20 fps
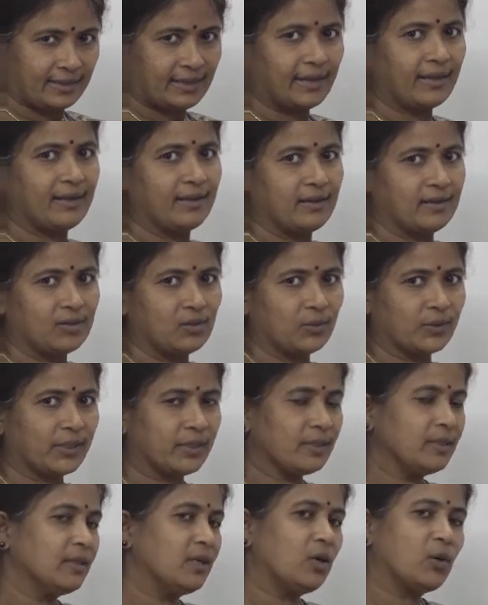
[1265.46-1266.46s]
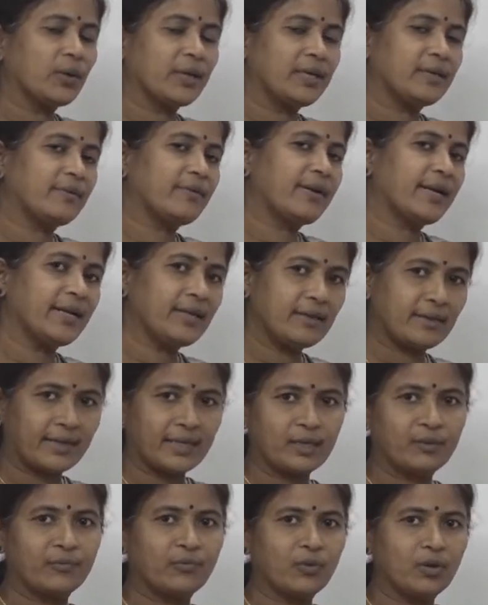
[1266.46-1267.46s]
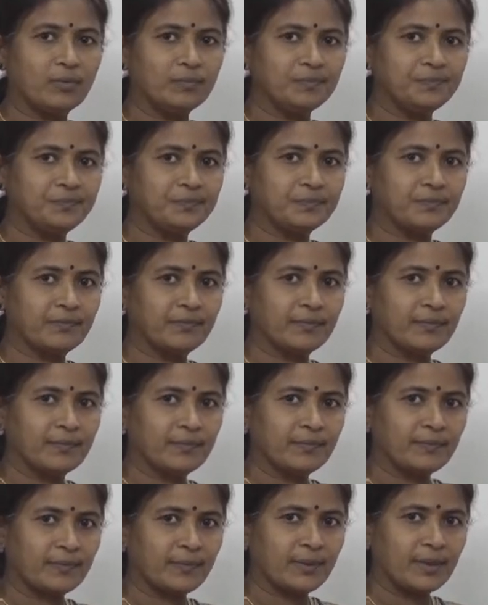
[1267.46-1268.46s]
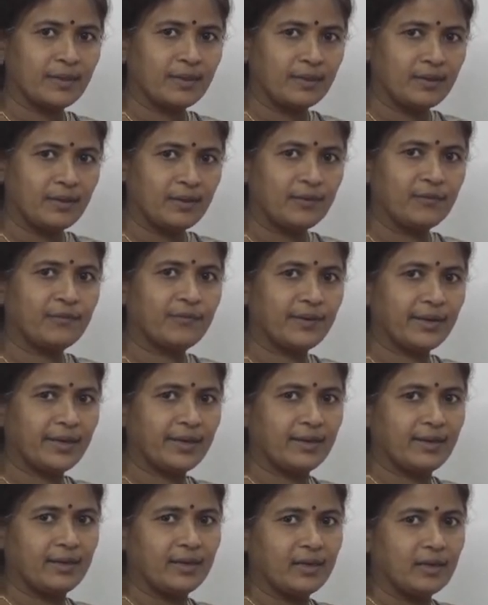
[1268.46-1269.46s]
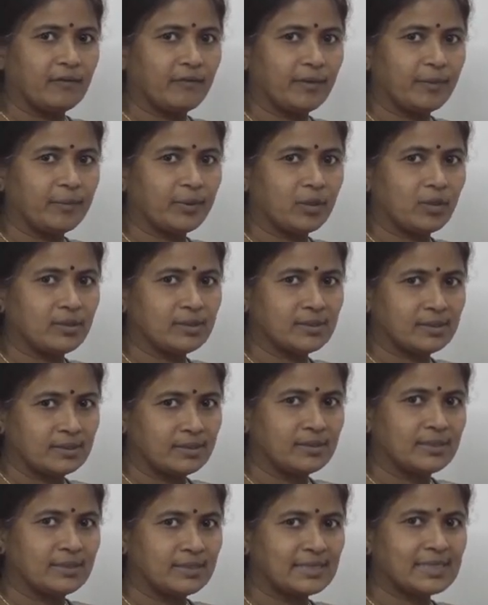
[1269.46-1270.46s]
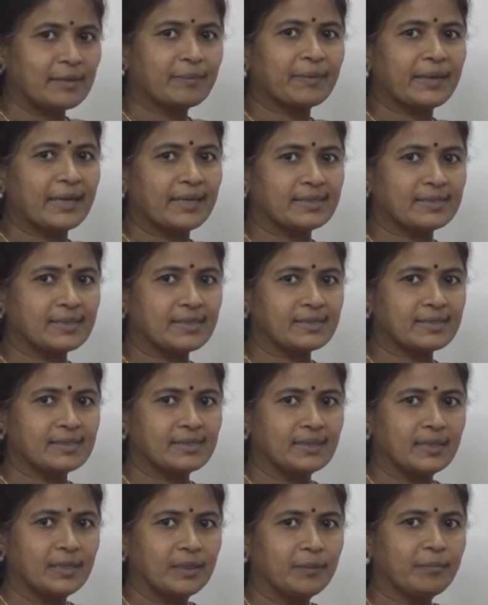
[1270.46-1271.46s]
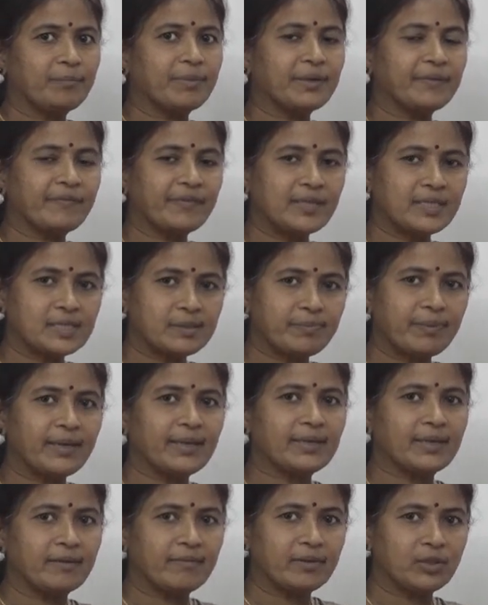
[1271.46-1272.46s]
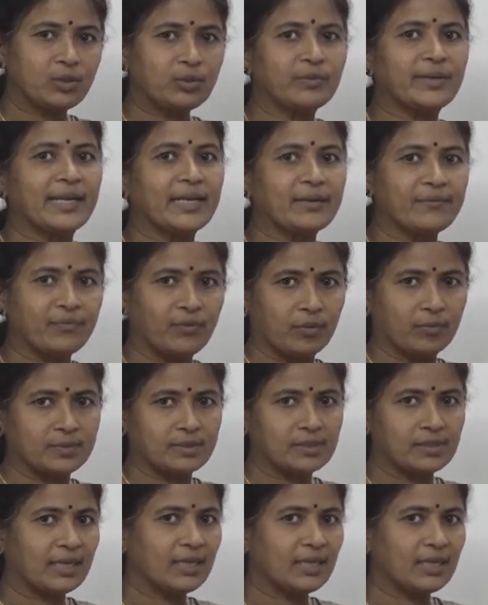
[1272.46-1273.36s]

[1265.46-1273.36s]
L. Okay. Try right form, frail. Why? Because some cases preference being given to right forms.